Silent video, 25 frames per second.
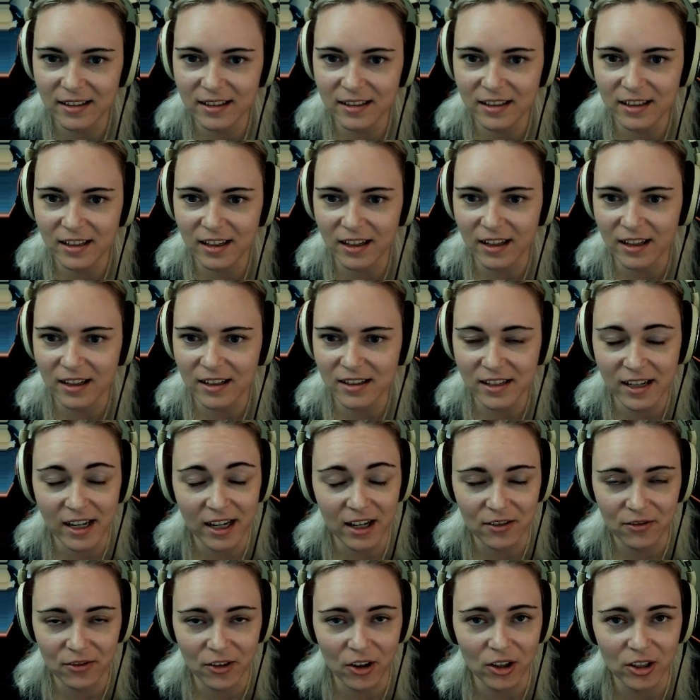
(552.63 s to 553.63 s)
the
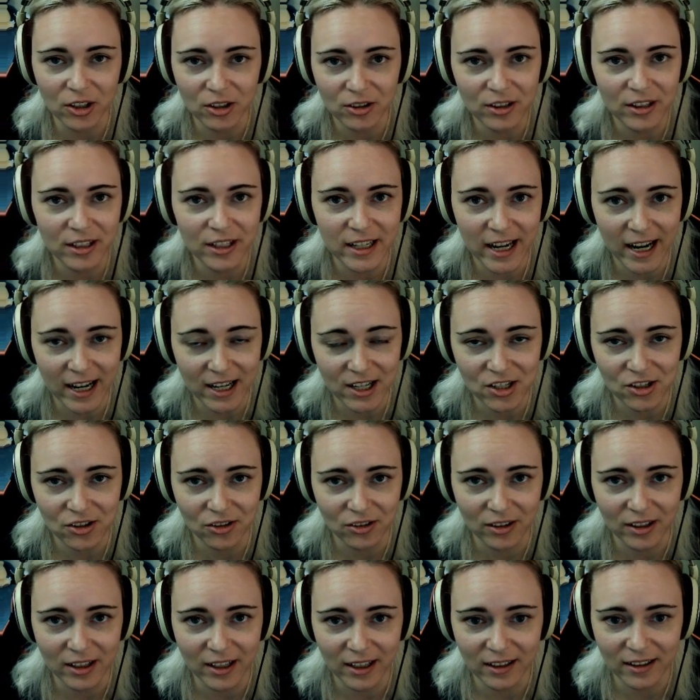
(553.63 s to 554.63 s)
Daggerfall Unity
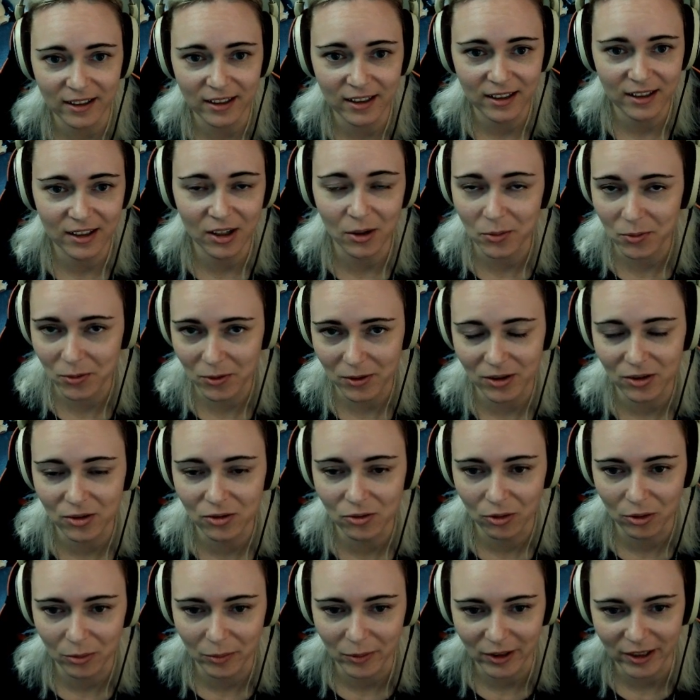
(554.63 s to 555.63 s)
actually comes with
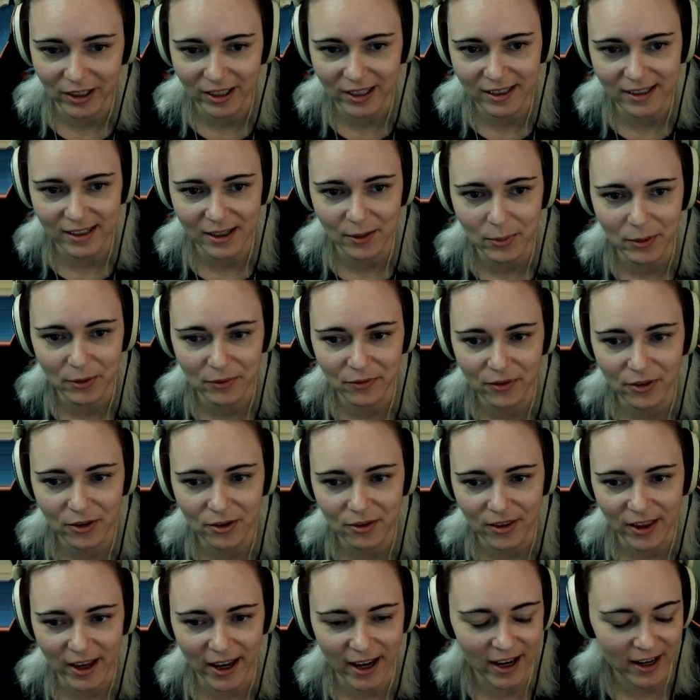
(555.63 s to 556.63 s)
normally, because I
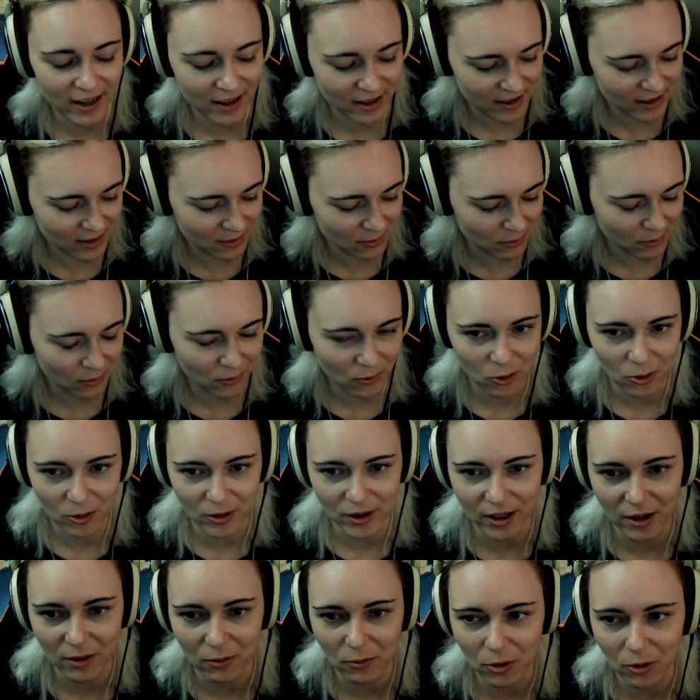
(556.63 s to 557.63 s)
prefer that more
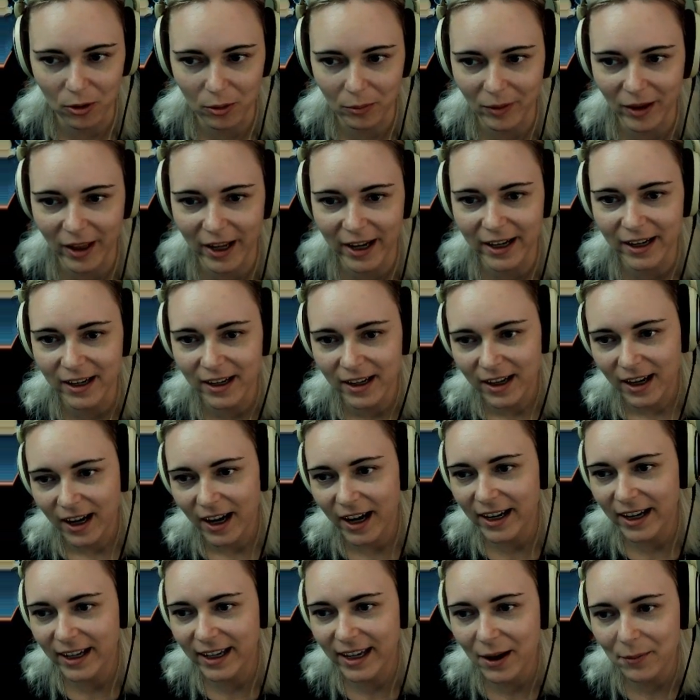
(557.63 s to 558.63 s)
than a warm light.
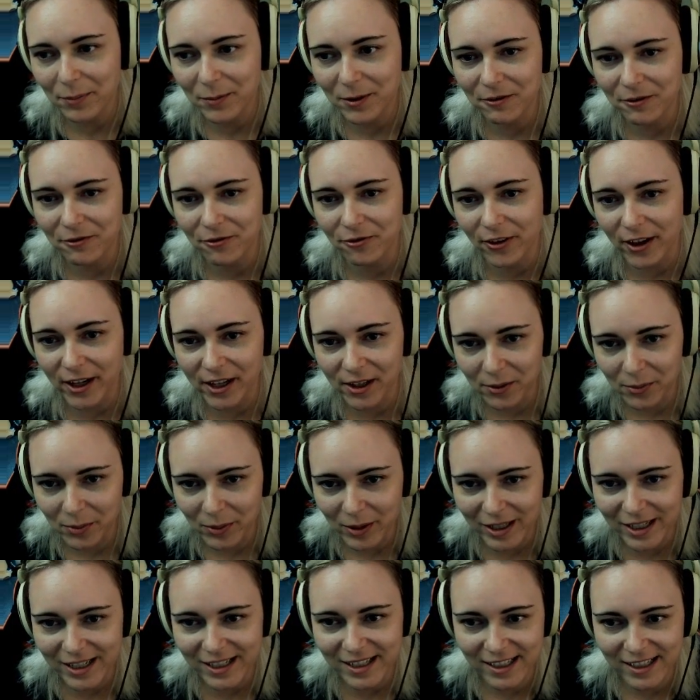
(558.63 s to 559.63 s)
I kept the
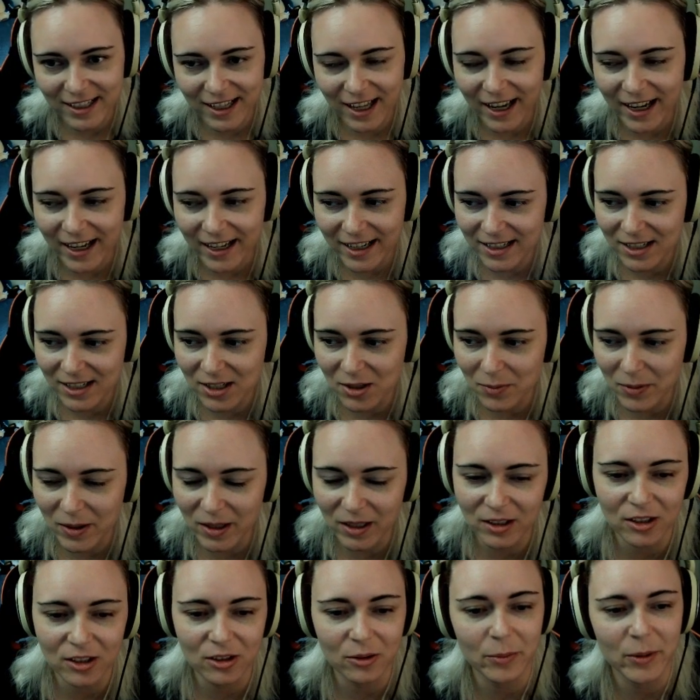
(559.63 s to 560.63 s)
fireplace light to be
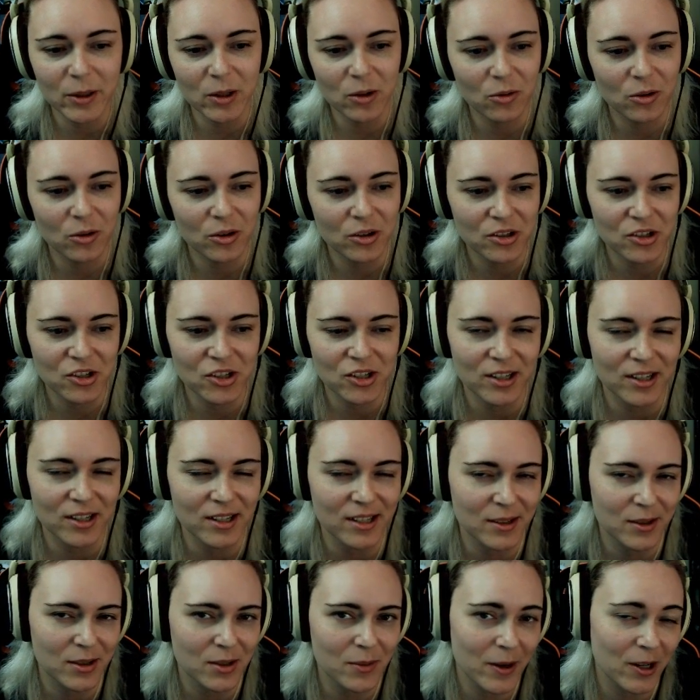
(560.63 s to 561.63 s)
a little bit orange,
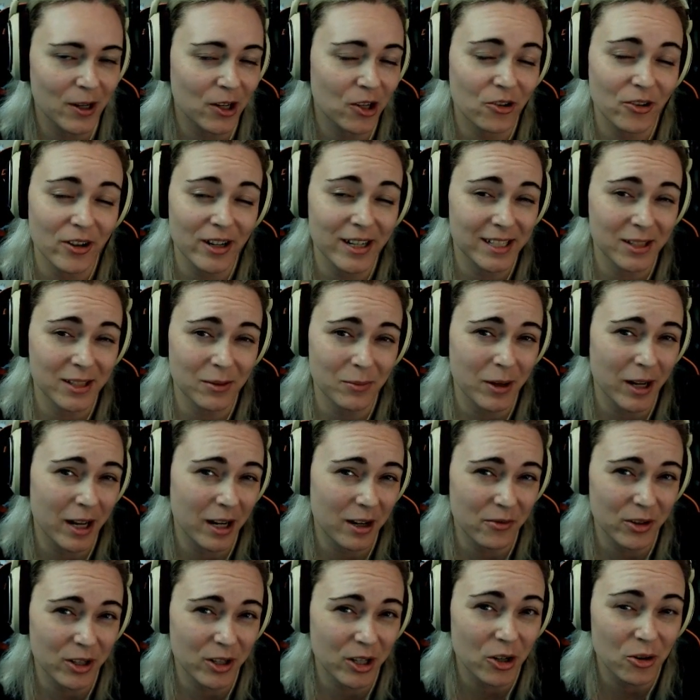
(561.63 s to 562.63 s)
because to create some kind
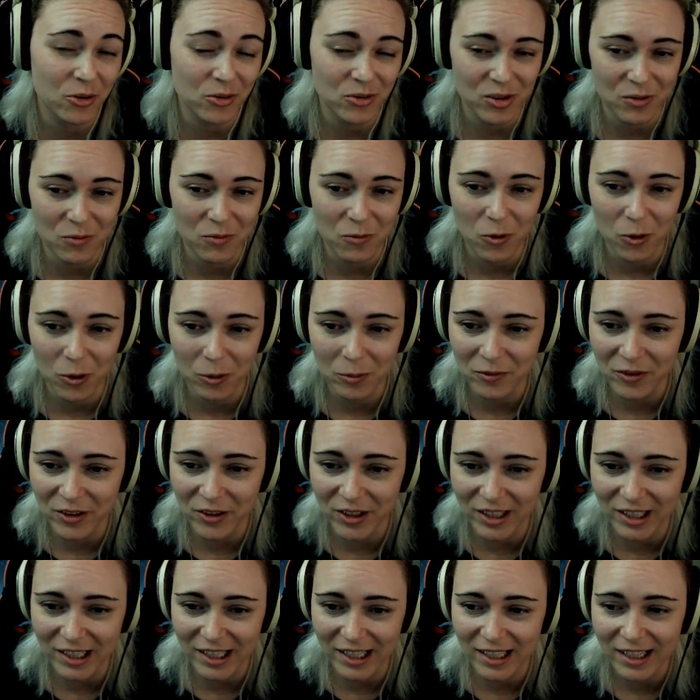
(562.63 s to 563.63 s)
of a cozy, warm
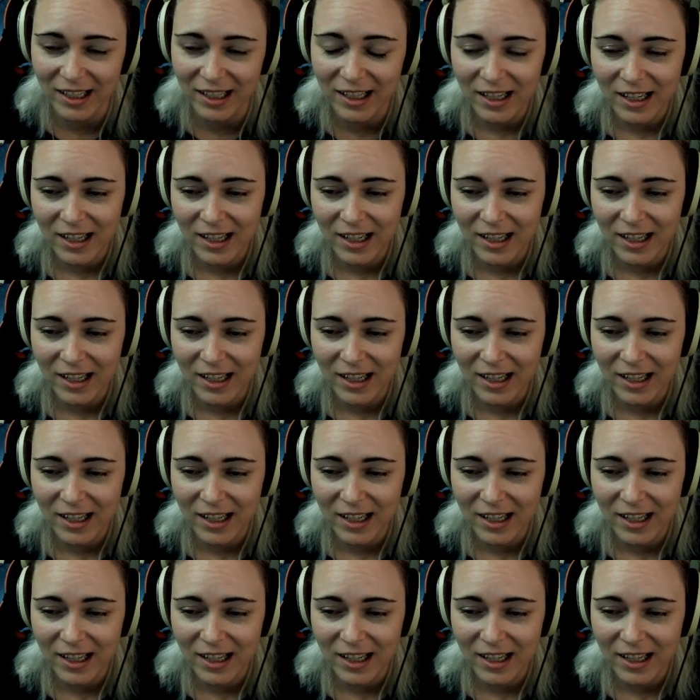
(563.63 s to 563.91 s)
feeling.